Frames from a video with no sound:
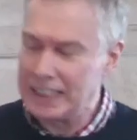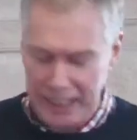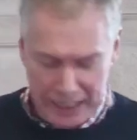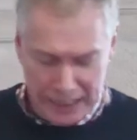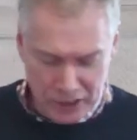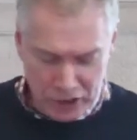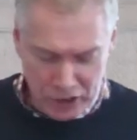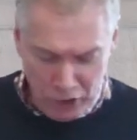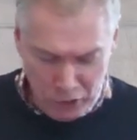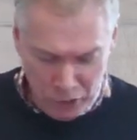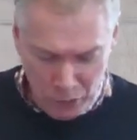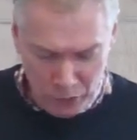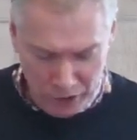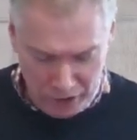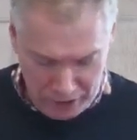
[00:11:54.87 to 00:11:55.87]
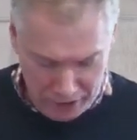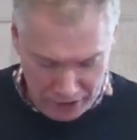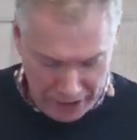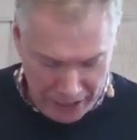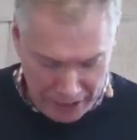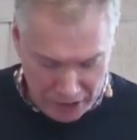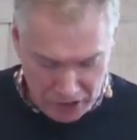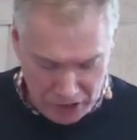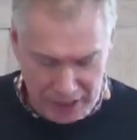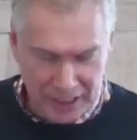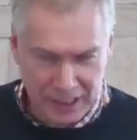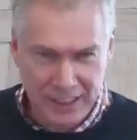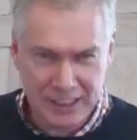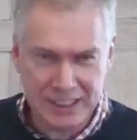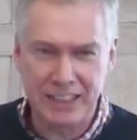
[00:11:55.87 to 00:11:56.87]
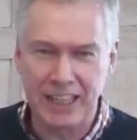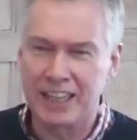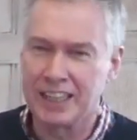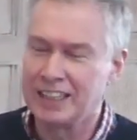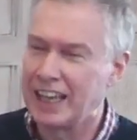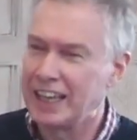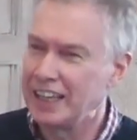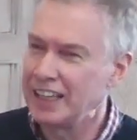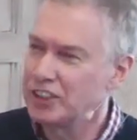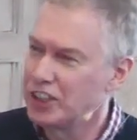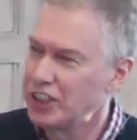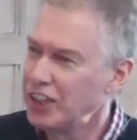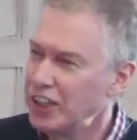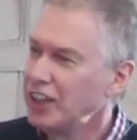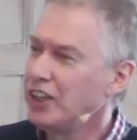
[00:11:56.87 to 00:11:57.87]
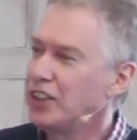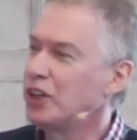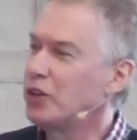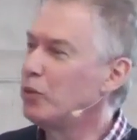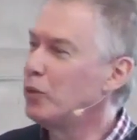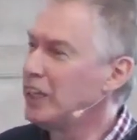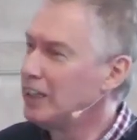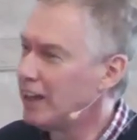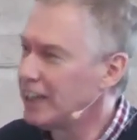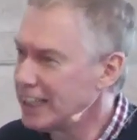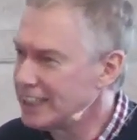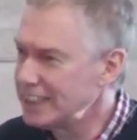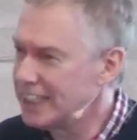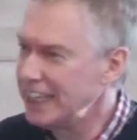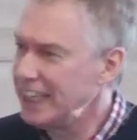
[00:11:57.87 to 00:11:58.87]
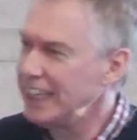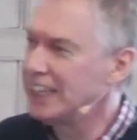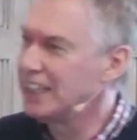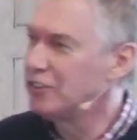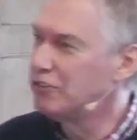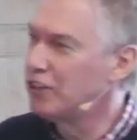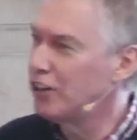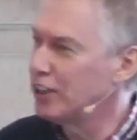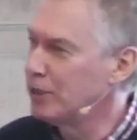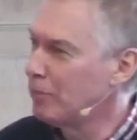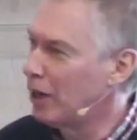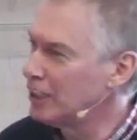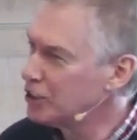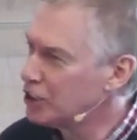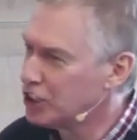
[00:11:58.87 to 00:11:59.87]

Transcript: And it's not a word, actually, this day and age that we like to hear very